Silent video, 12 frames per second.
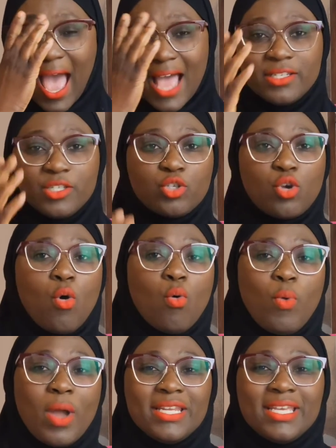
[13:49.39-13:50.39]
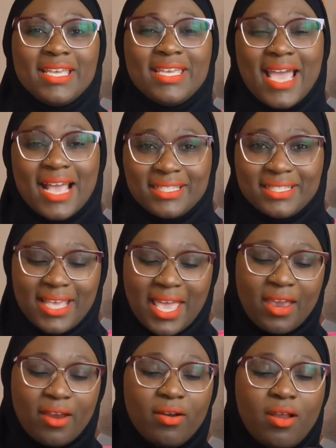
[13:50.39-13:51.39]
And so when it gets
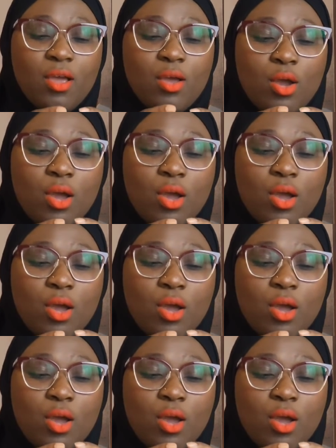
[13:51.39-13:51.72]
there,